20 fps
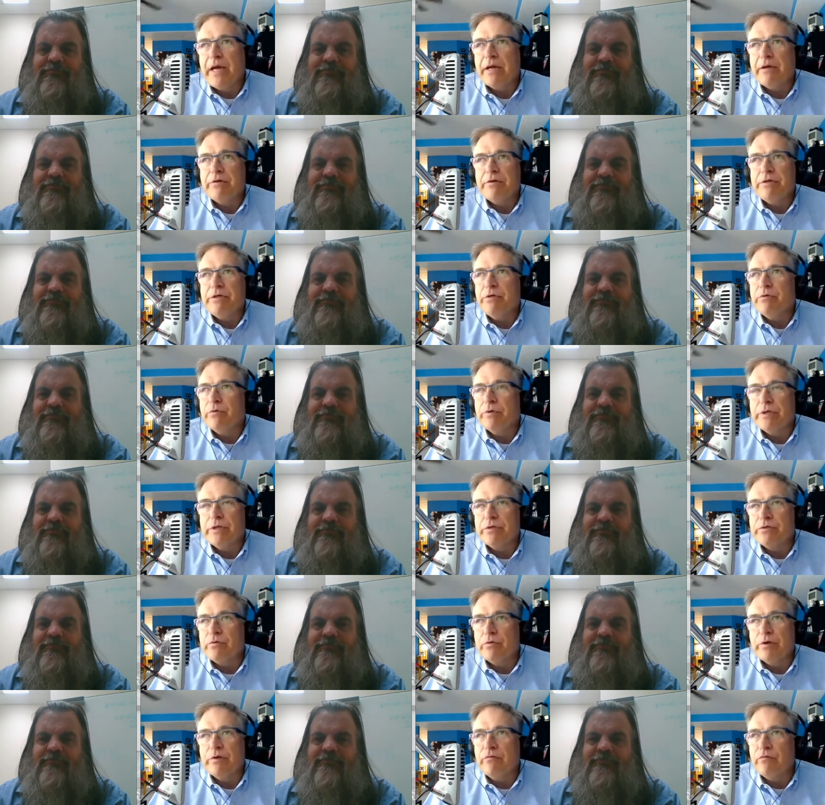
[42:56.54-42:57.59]
Speaker 1: to you within
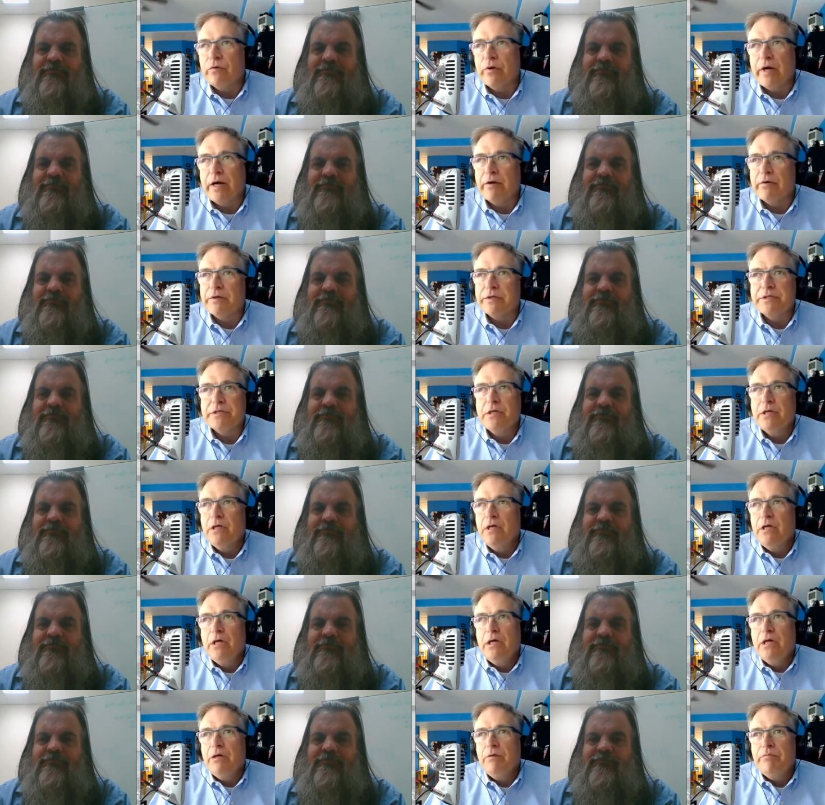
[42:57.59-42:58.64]
24 hours,
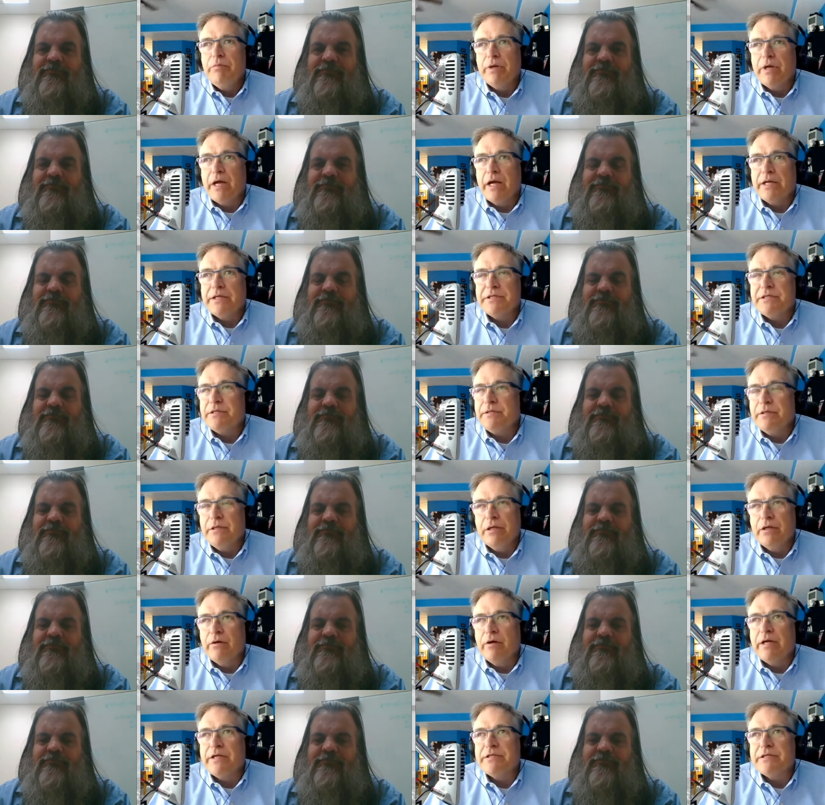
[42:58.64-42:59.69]
but I, you know, I
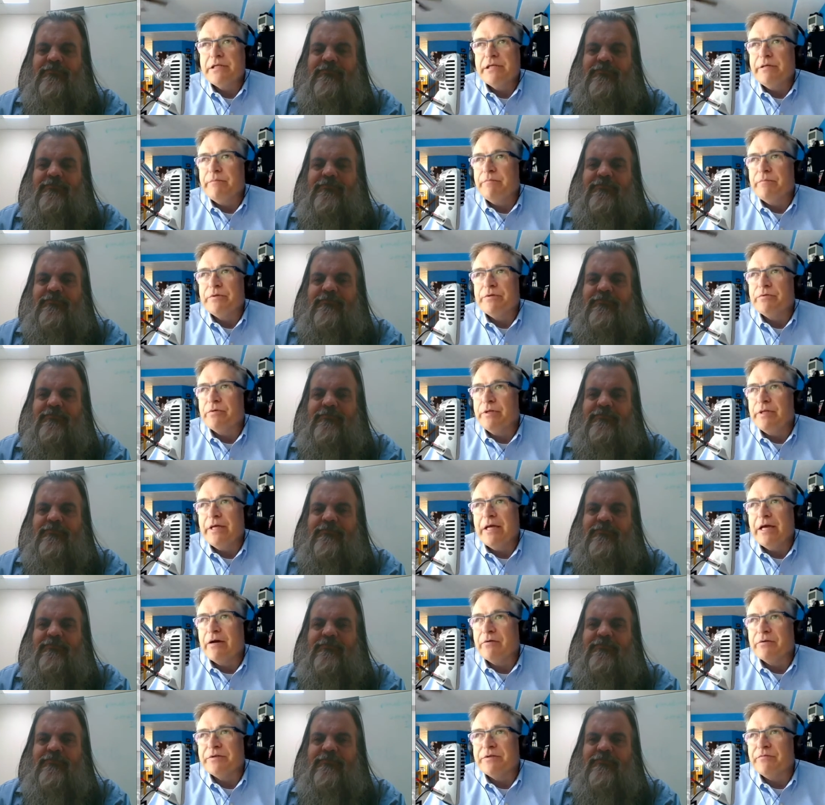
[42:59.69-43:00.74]
sleep between the
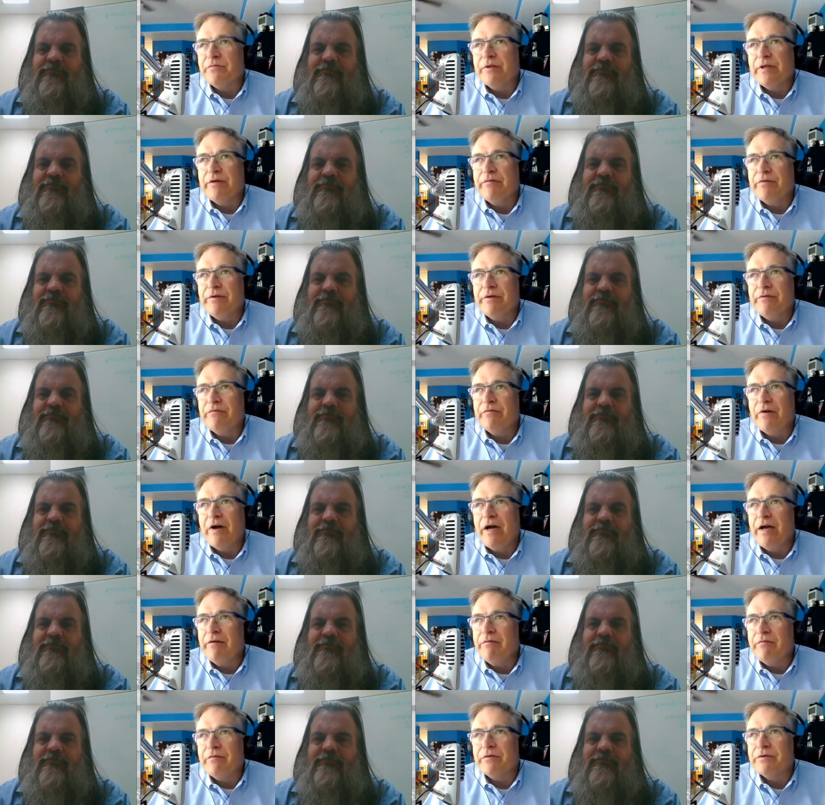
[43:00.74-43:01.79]
hours of 11 and 5
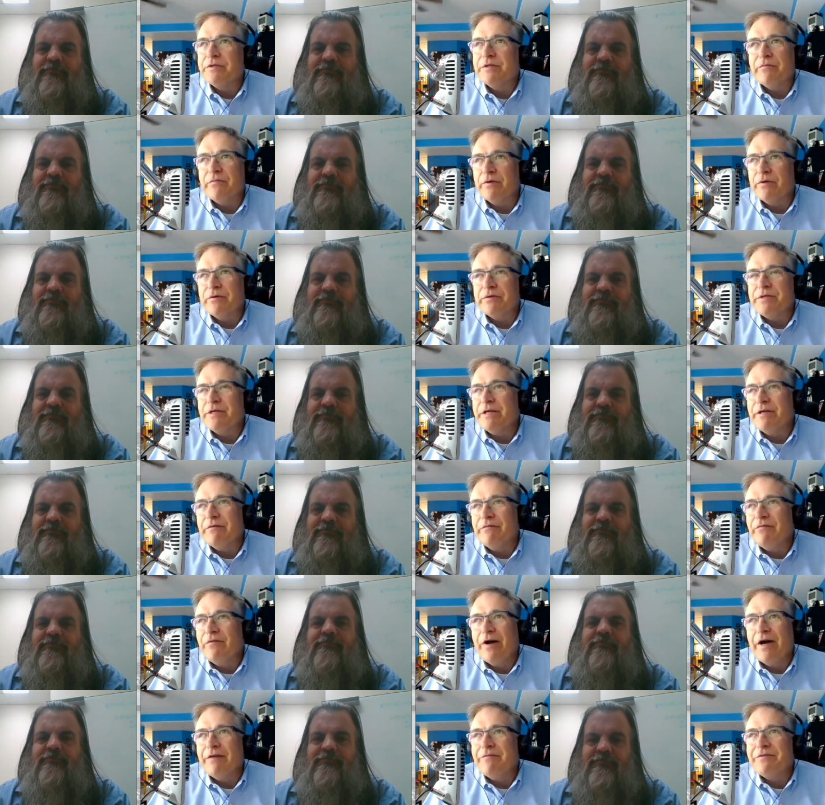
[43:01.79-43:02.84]
or something, or 10 and
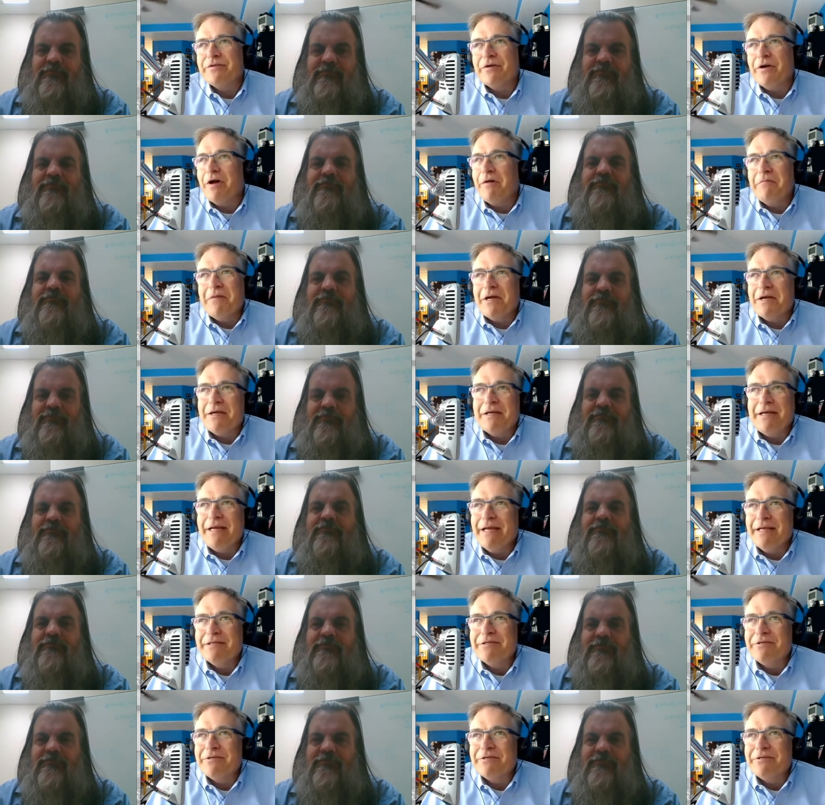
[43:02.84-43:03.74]
5. So I'm not going to answer an